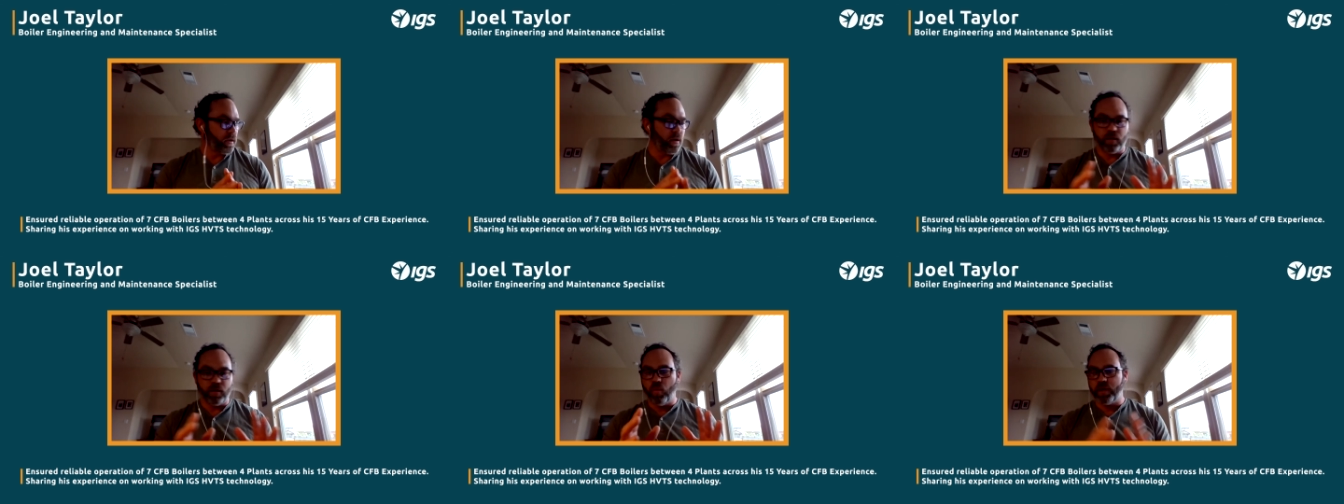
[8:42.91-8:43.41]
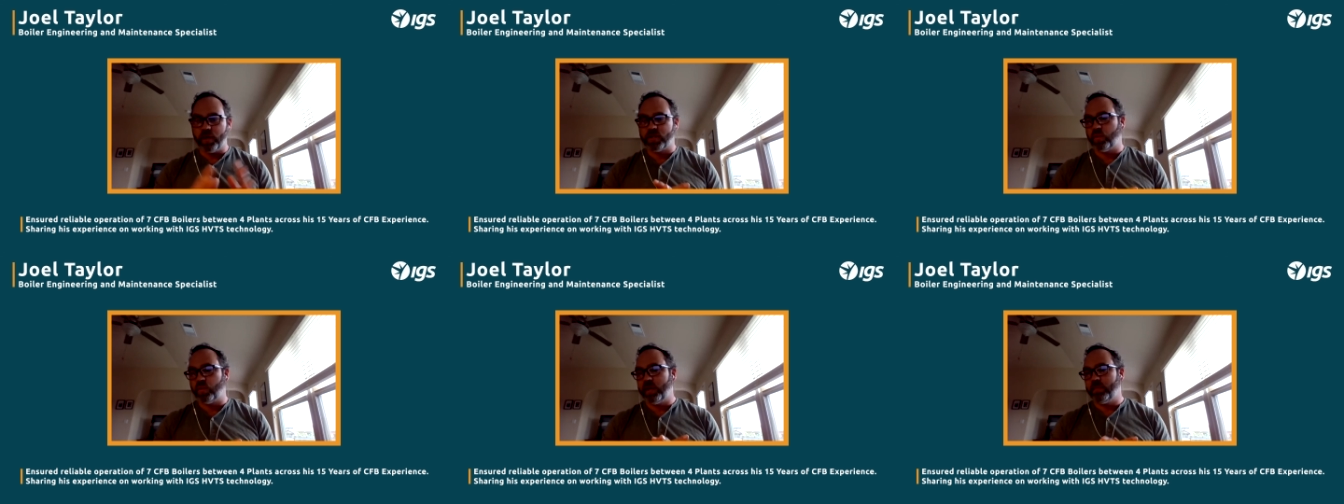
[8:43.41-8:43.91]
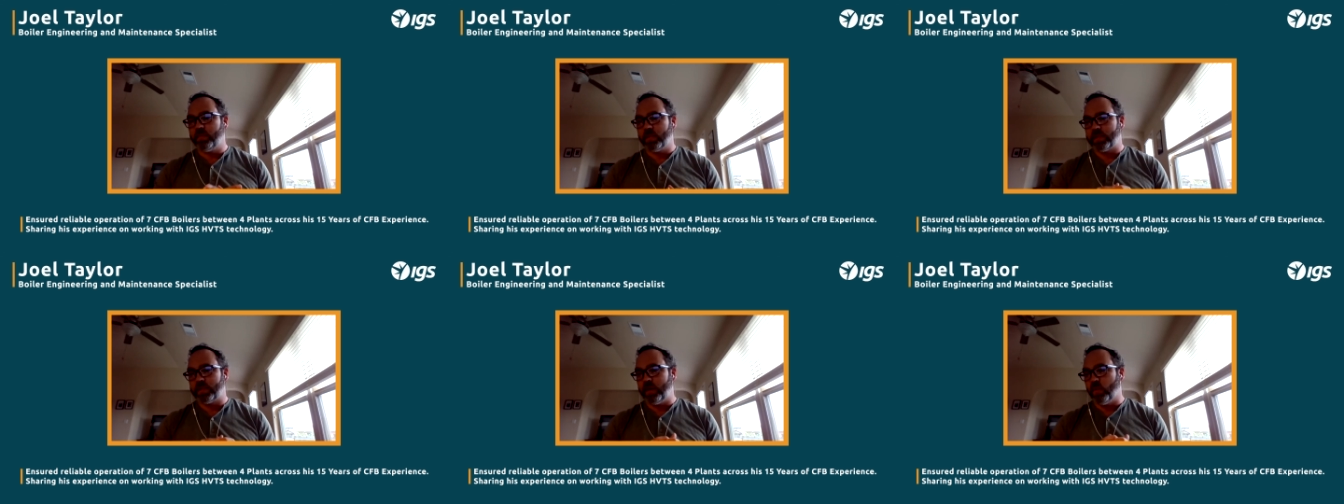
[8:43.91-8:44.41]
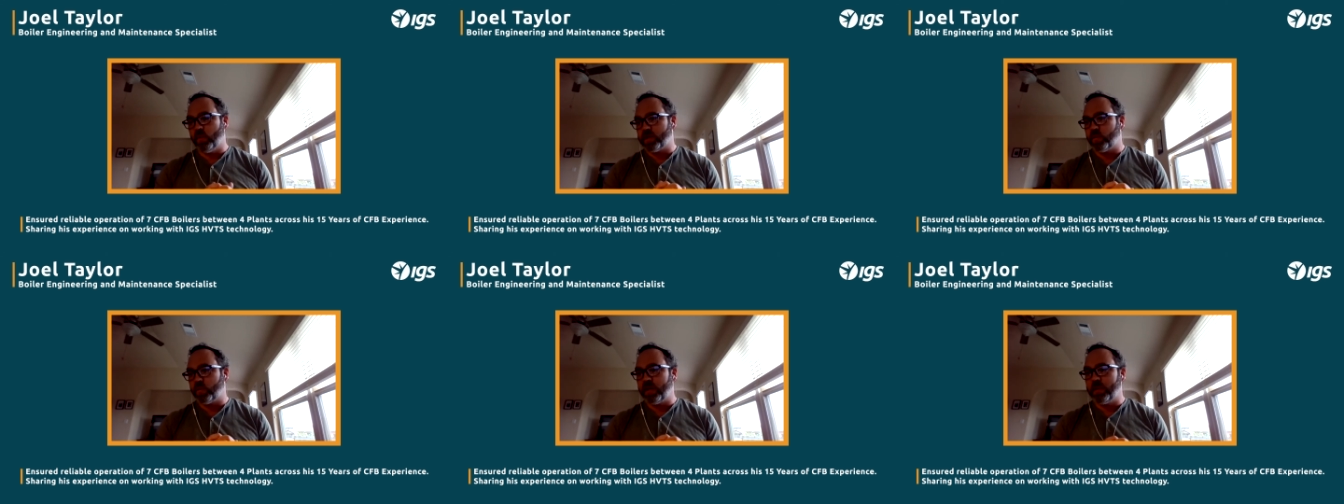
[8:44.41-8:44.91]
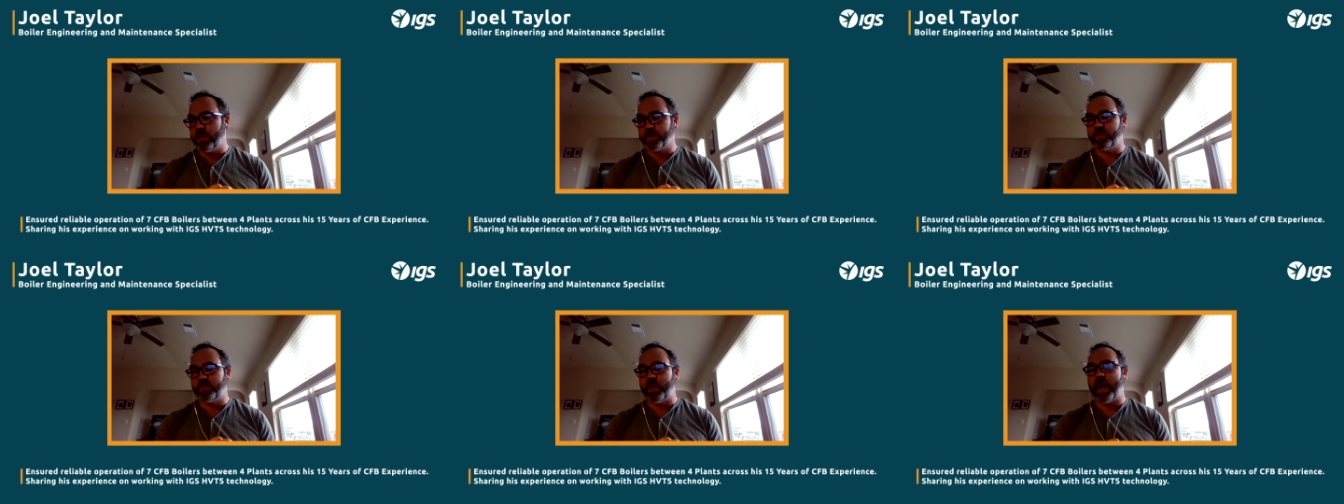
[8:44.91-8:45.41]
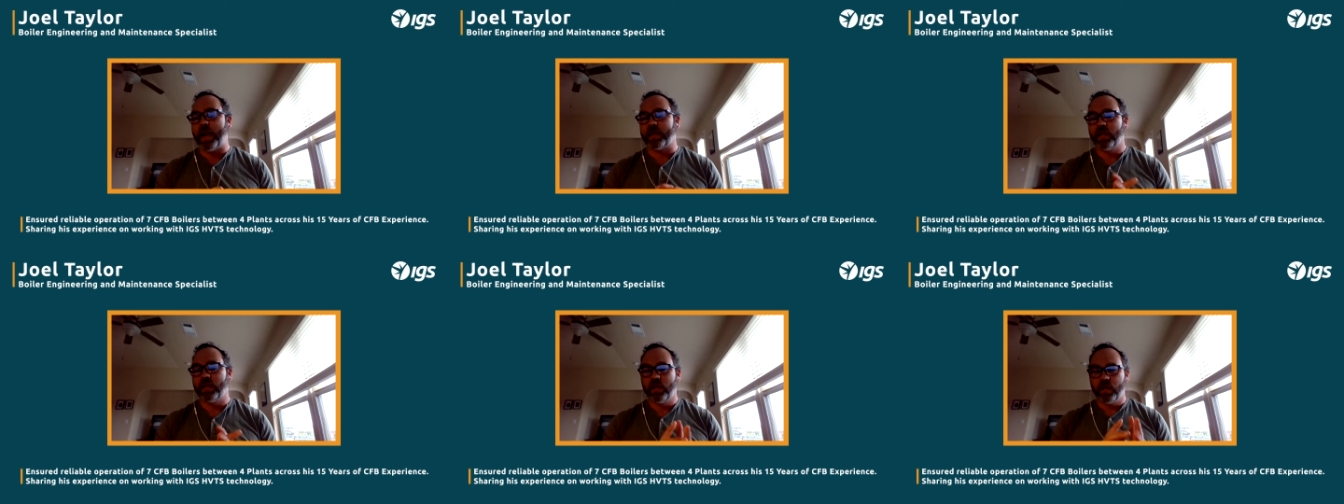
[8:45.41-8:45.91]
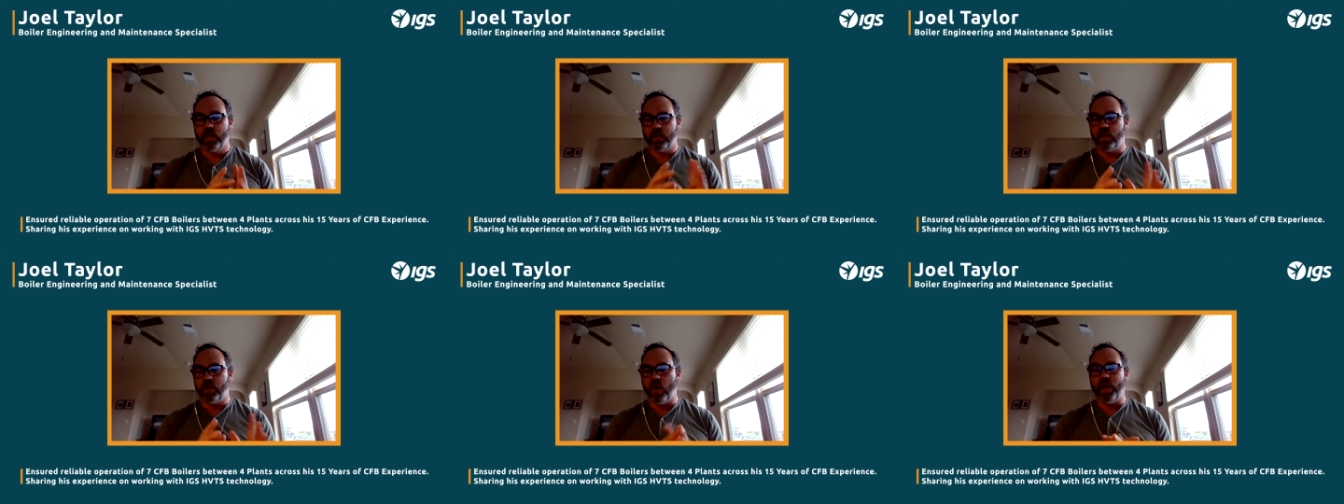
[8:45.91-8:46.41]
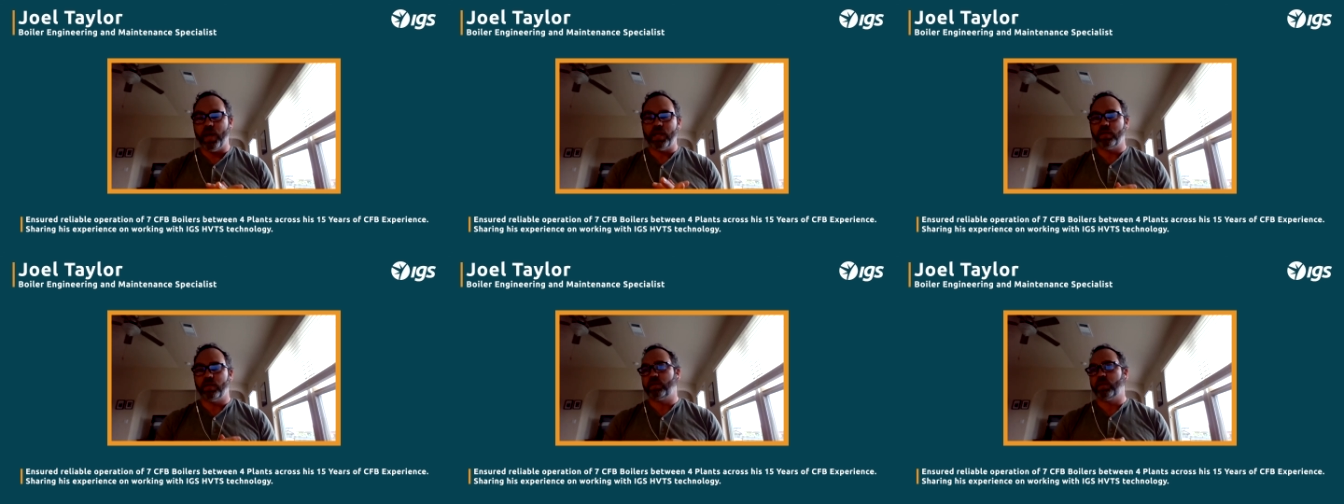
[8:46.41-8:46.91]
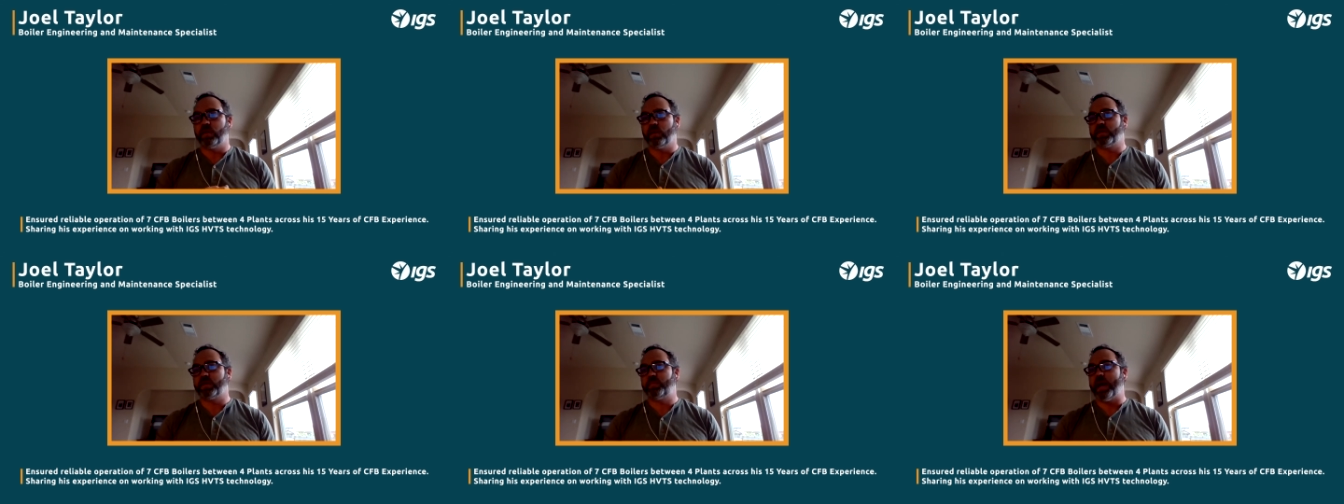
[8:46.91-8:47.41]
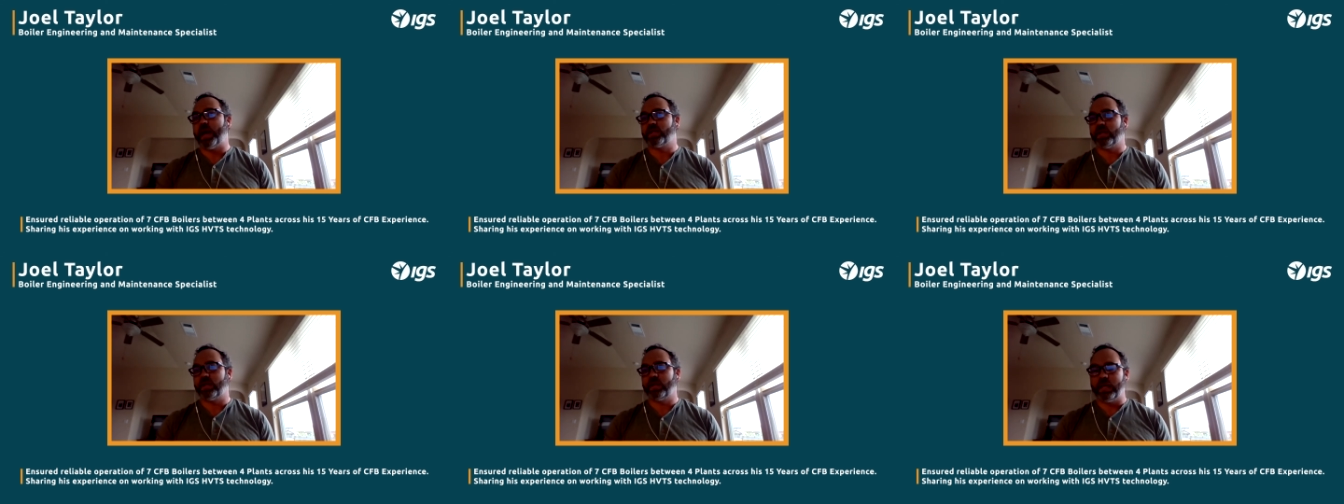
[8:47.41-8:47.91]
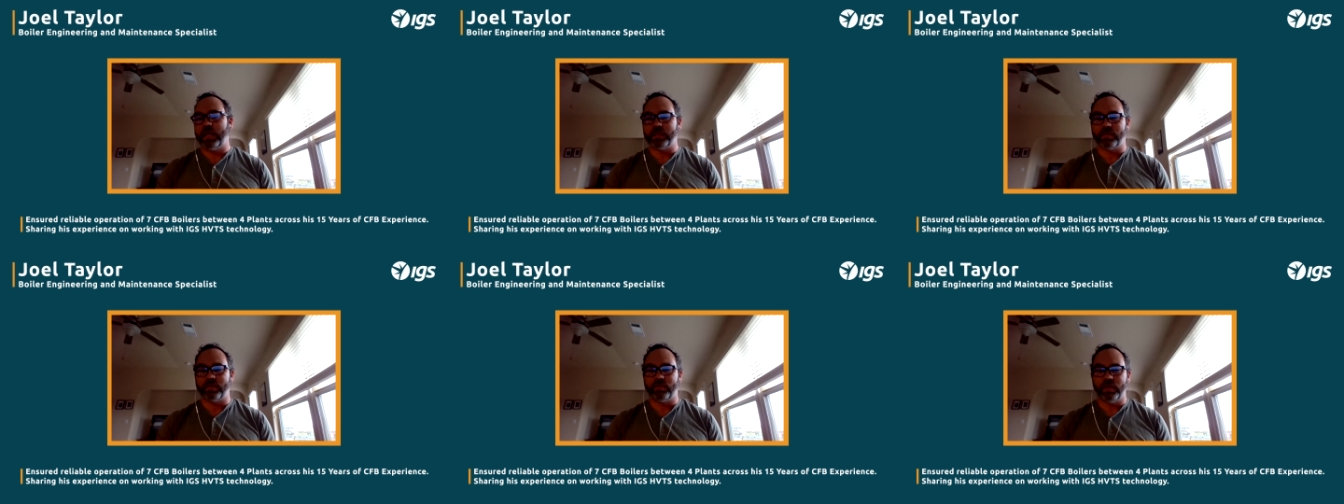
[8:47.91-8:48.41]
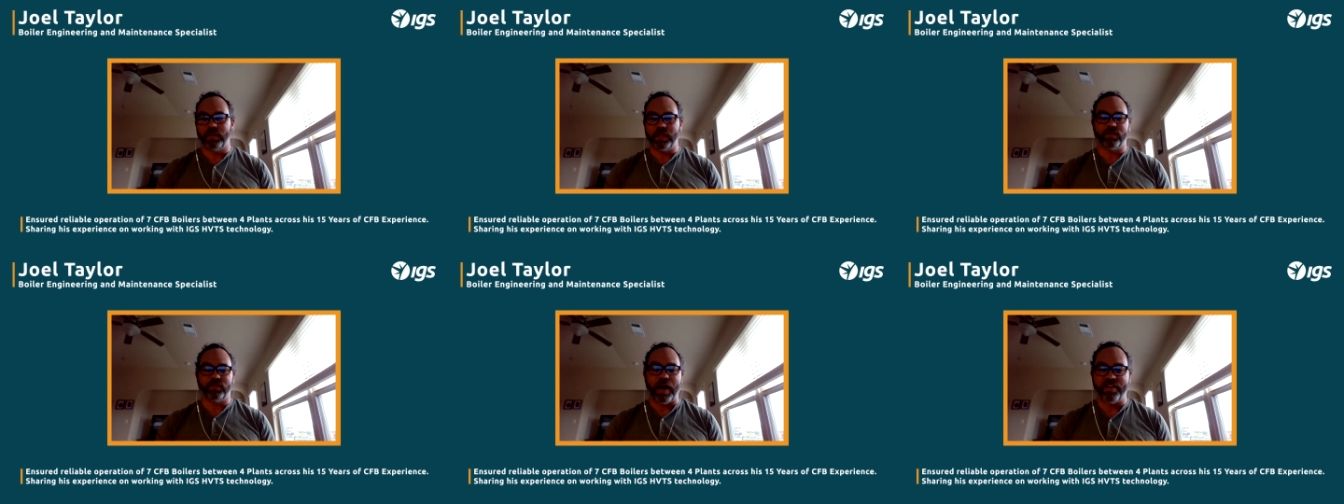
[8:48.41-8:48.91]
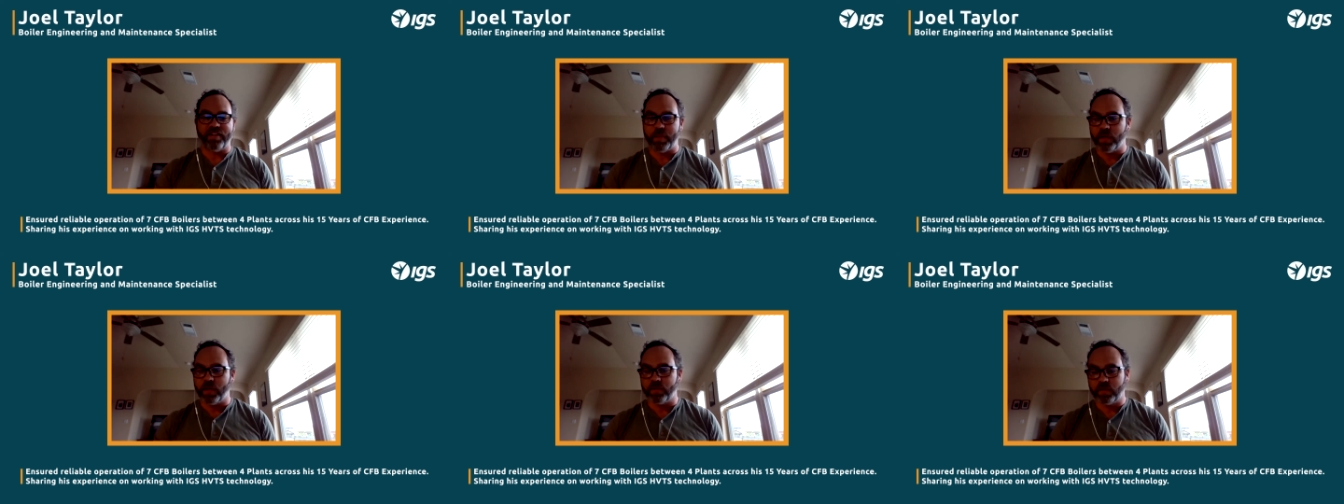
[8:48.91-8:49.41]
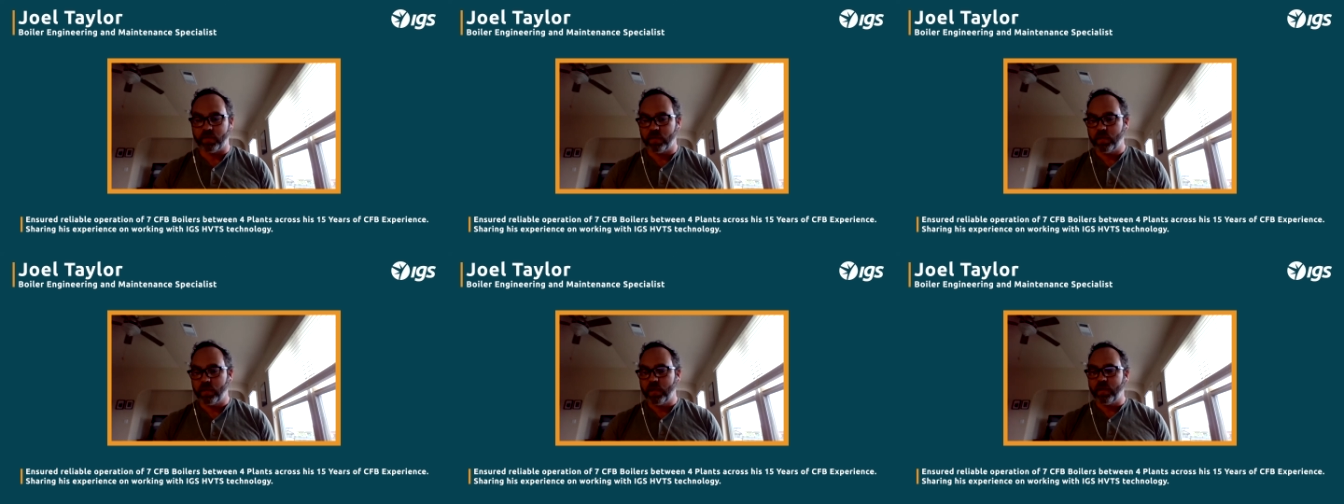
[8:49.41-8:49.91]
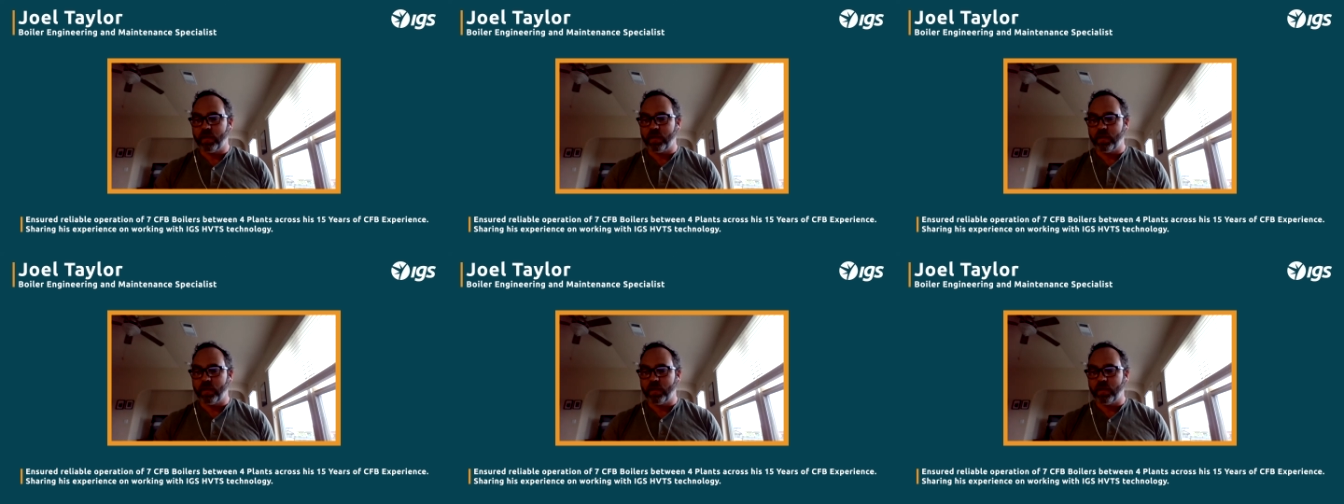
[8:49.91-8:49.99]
You, you want a 20 say you want a 20 mil spec. You go in, you do your inspection, and it's it's five mils.